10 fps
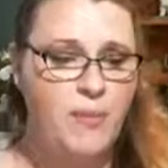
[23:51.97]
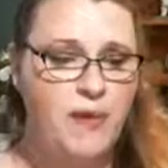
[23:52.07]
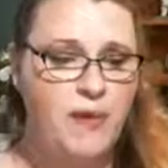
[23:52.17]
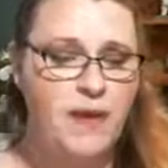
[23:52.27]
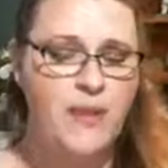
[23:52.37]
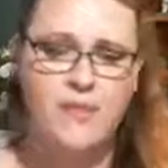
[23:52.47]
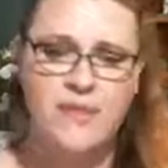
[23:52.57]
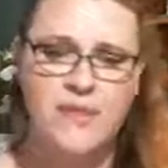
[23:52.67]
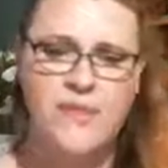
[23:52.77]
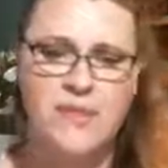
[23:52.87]
But I
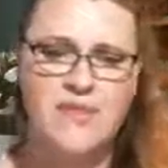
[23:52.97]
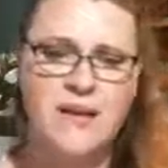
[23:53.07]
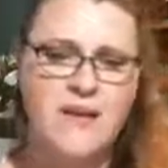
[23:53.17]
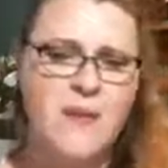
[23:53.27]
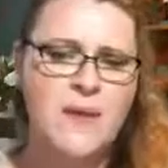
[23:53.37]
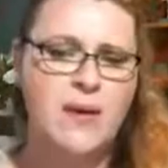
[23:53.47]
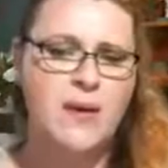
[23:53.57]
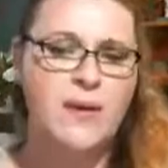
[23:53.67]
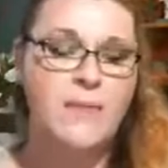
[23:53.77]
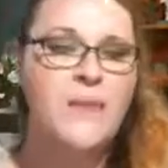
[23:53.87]
really want to talk about
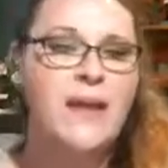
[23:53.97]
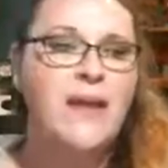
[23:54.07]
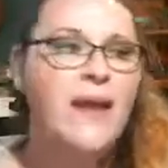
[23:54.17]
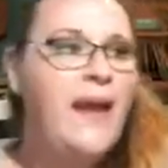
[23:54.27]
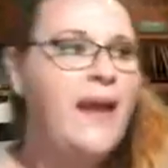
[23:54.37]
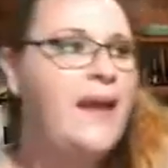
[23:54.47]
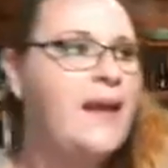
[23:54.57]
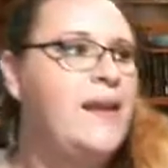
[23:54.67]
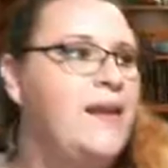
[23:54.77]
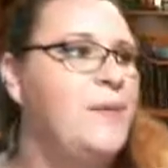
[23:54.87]
Cohen, and